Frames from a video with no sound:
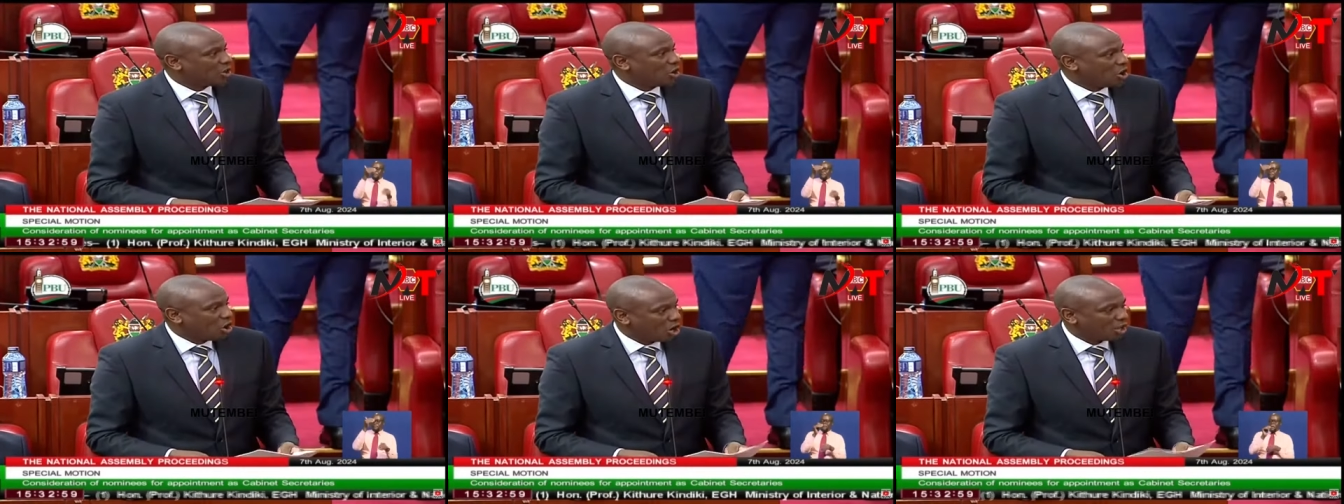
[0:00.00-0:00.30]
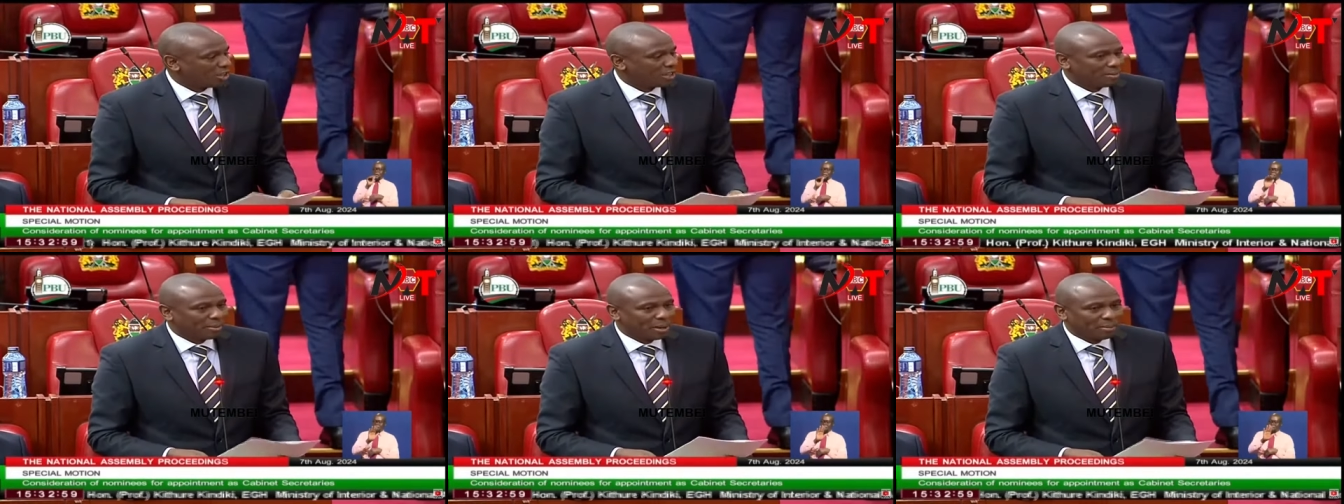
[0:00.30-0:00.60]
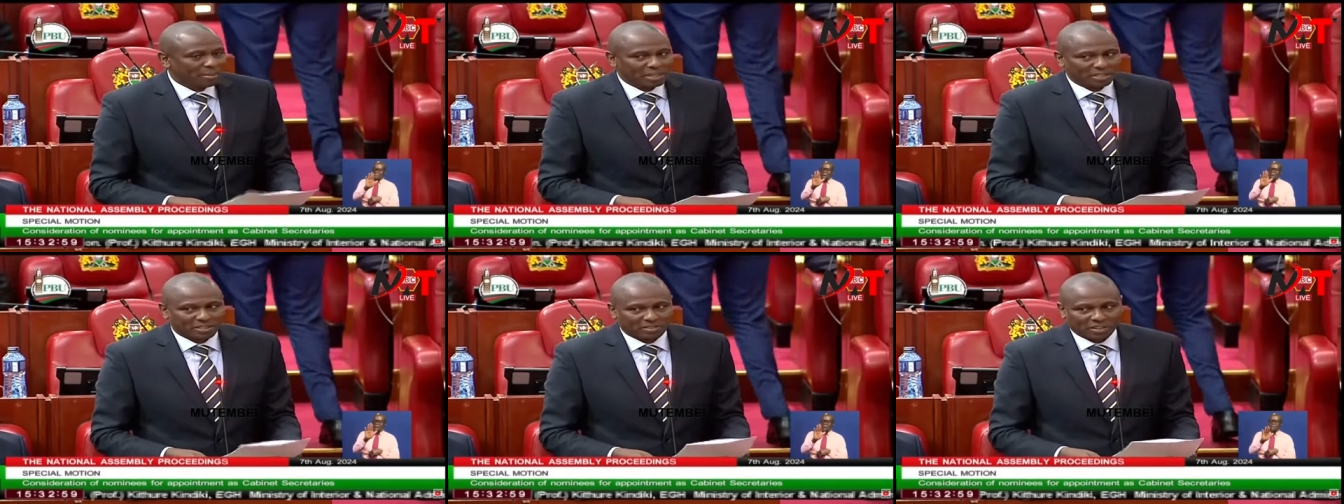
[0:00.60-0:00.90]
all the
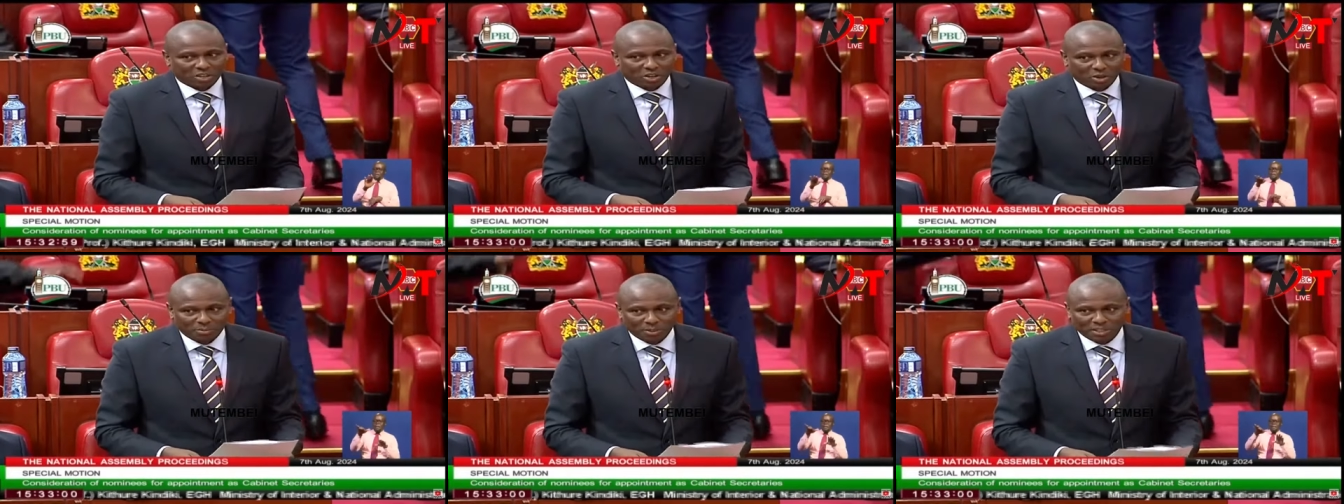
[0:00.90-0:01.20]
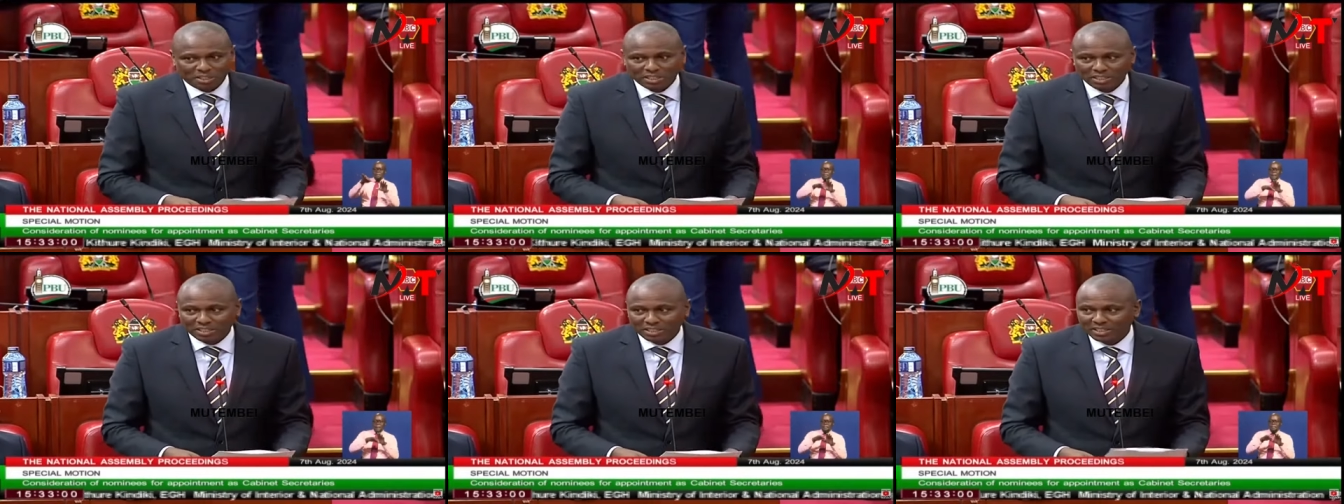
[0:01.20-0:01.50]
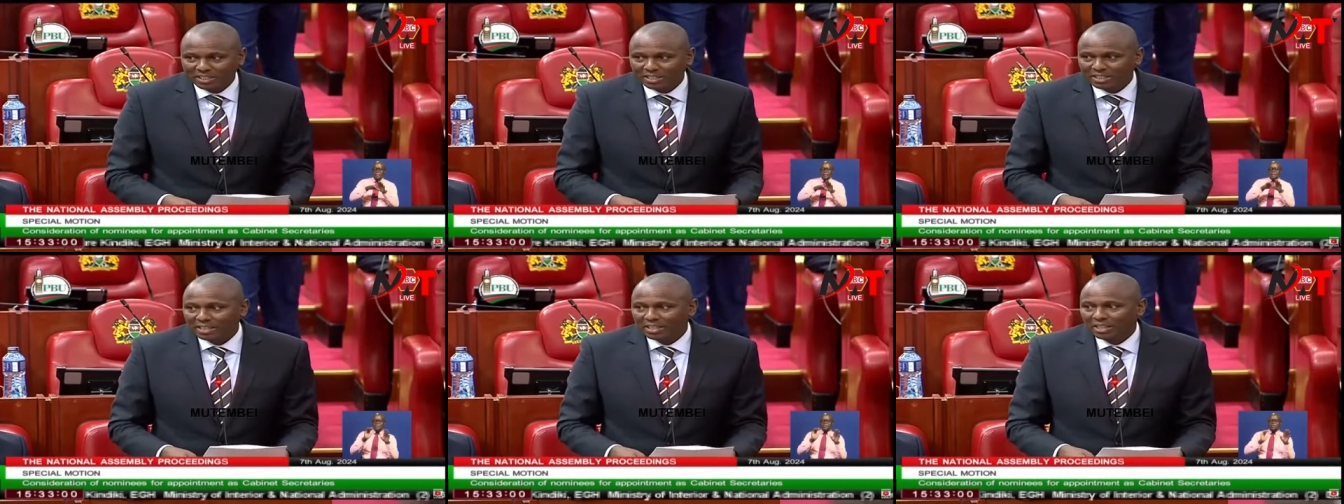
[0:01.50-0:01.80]
members of the committee
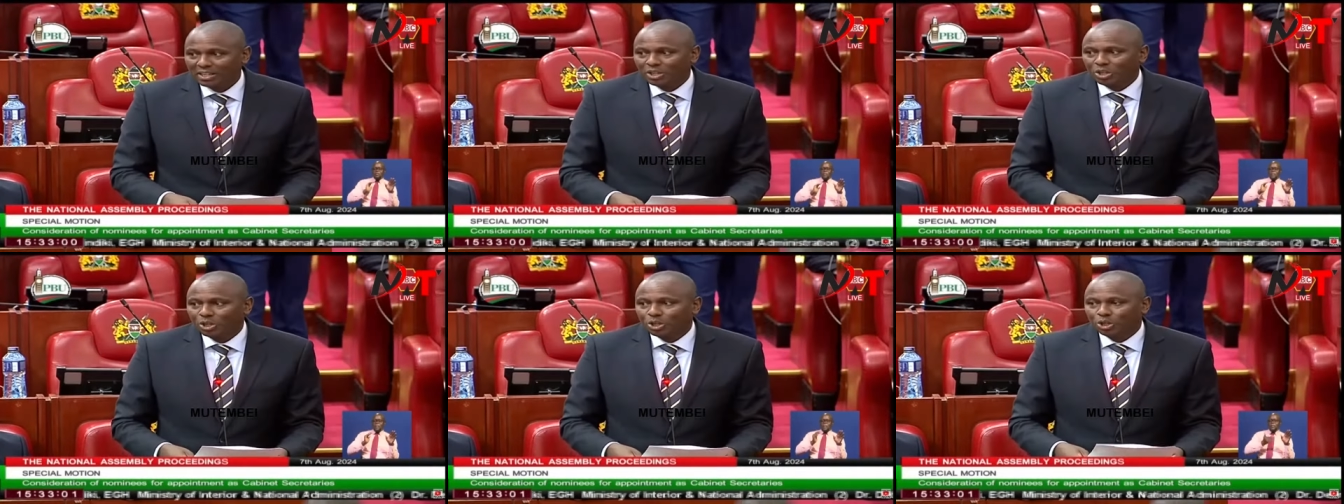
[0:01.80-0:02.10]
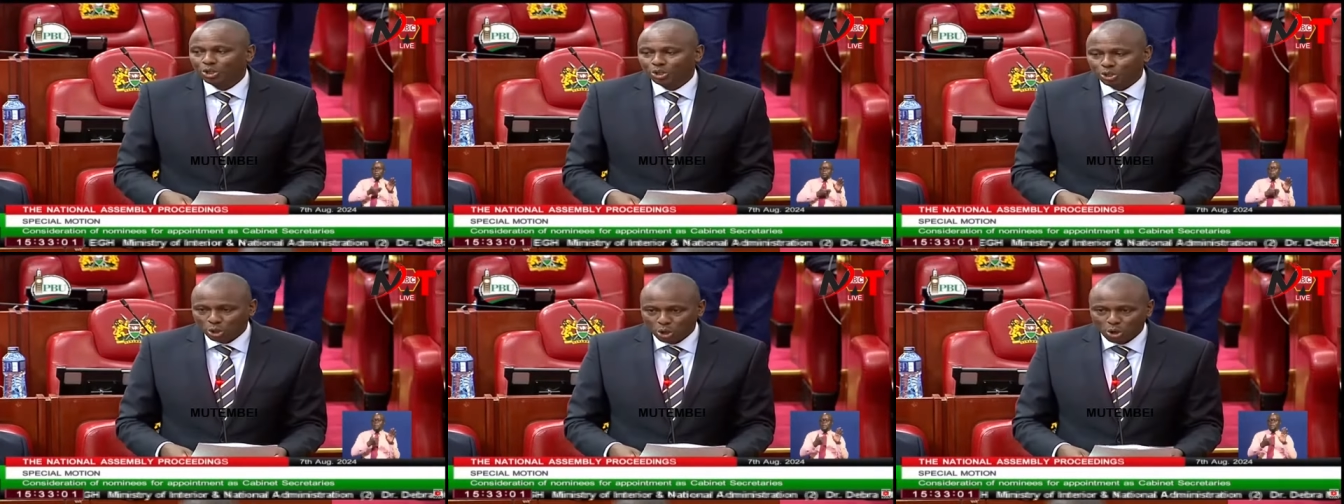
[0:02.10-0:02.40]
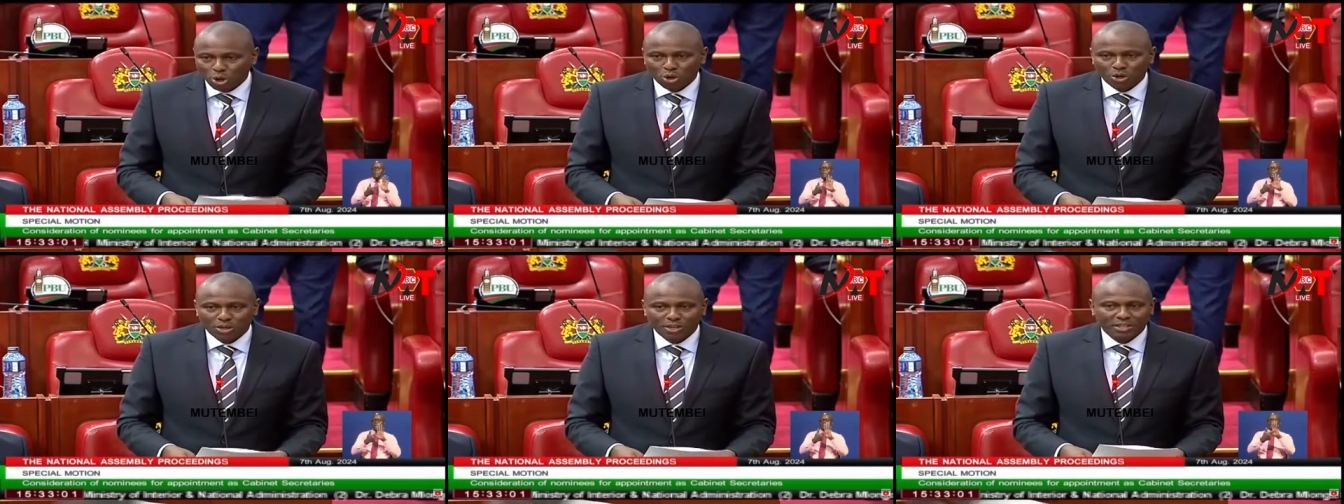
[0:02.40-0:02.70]

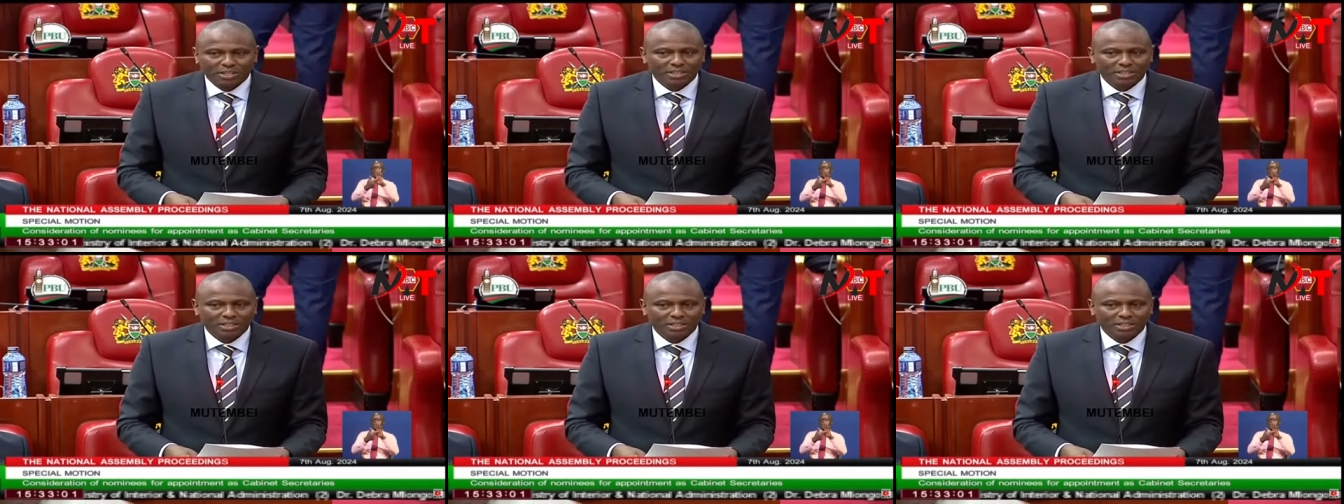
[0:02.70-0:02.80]
showed